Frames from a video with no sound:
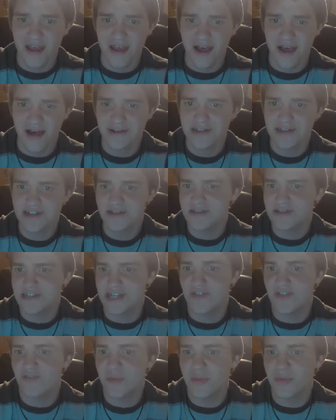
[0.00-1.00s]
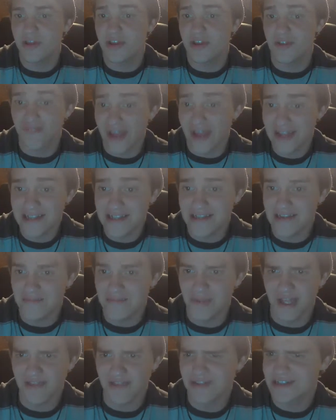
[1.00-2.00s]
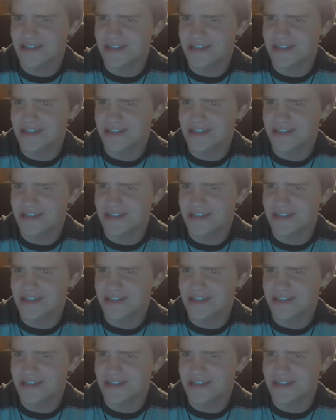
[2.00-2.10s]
I'll still see familiar faces, play these